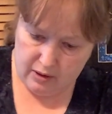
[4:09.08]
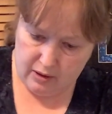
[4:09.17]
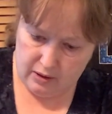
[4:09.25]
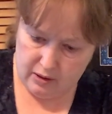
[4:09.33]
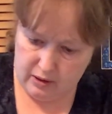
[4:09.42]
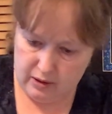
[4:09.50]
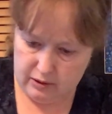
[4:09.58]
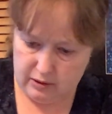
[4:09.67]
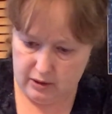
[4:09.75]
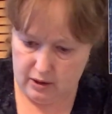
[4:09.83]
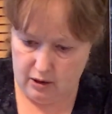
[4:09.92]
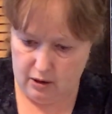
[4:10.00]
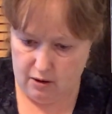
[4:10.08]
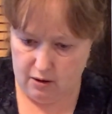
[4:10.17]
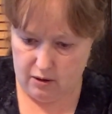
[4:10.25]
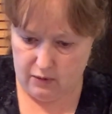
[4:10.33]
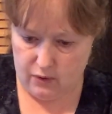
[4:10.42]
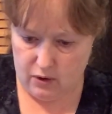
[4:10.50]
Let's see
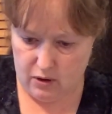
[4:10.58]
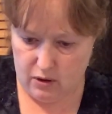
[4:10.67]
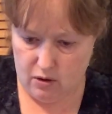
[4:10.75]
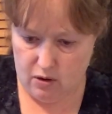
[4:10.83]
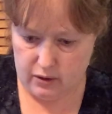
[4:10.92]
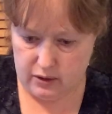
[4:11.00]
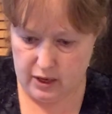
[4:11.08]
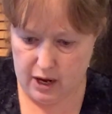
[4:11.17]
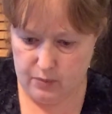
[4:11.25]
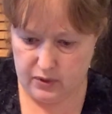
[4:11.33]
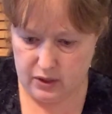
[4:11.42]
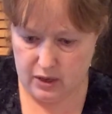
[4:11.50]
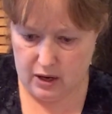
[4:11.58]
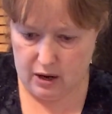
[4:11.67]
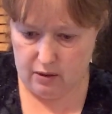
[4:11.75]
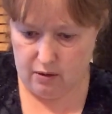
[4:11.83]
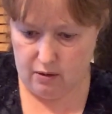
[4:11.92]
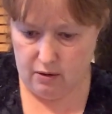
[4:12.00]
here. They've got it all taped
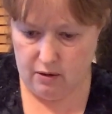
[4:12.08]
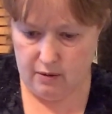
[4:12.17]
together.